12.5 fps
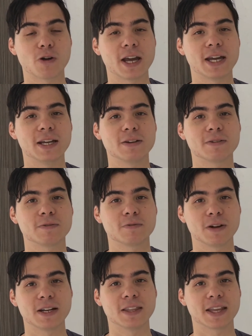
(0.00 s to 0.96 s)

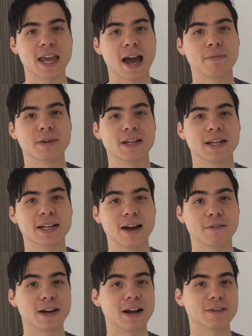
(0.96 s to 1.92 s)
right in the cabinet and
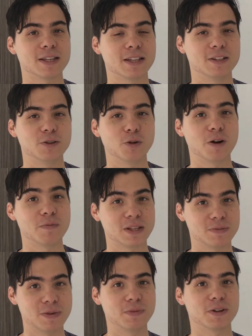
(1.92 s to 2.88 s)
not right outside the door
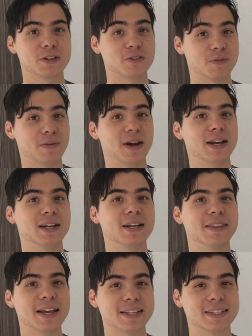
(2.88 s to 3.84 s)
because people could trip on it.
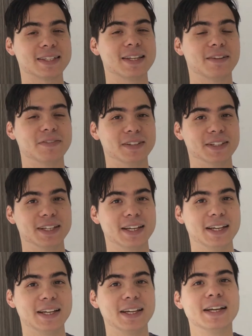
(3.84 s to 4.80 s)
And that's
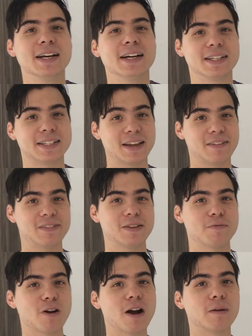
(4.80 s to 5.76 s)
definitely a
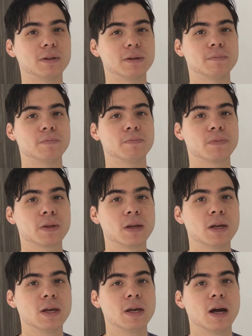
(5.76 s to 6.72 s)
safety problem.
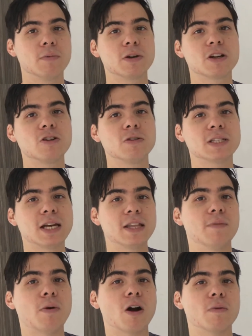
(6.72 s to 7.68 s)
I'm going to go inside
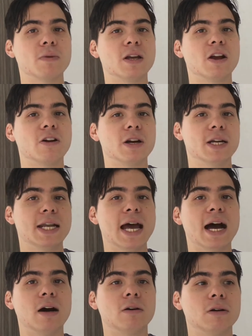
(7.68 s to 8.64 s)
the apartment area
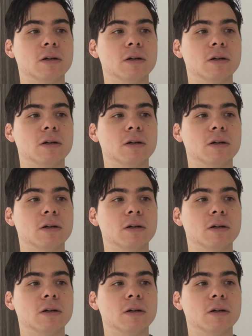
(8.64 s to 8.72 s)
now.